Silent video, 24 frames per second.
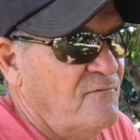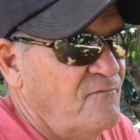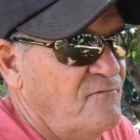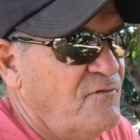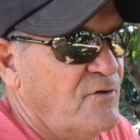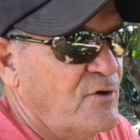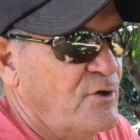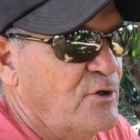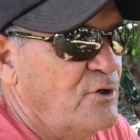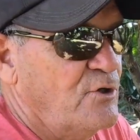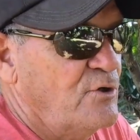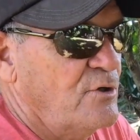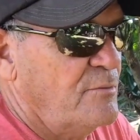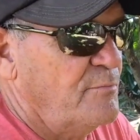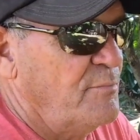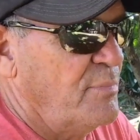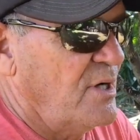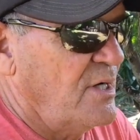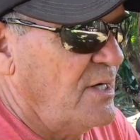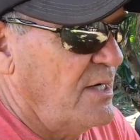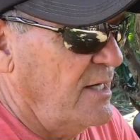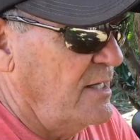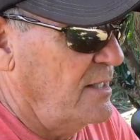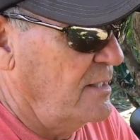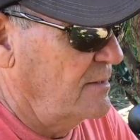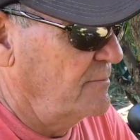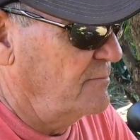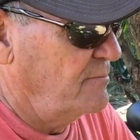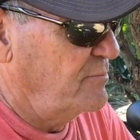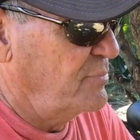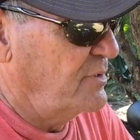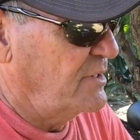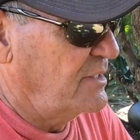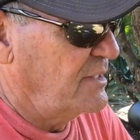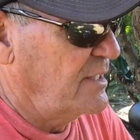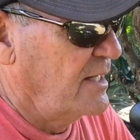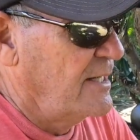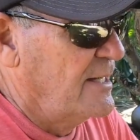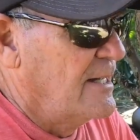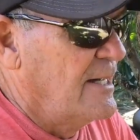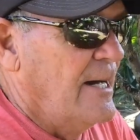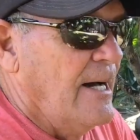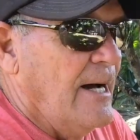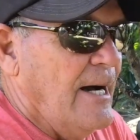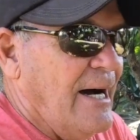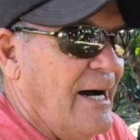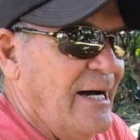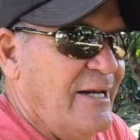Very good buy. But
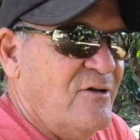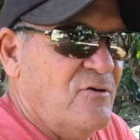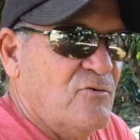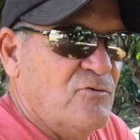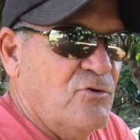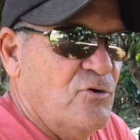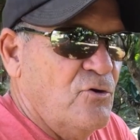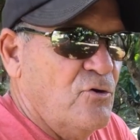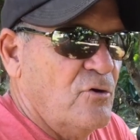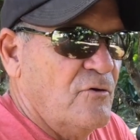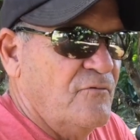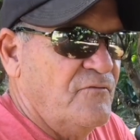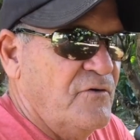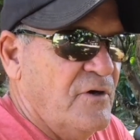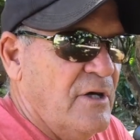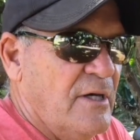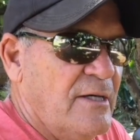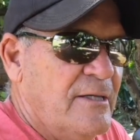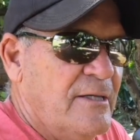I don't know if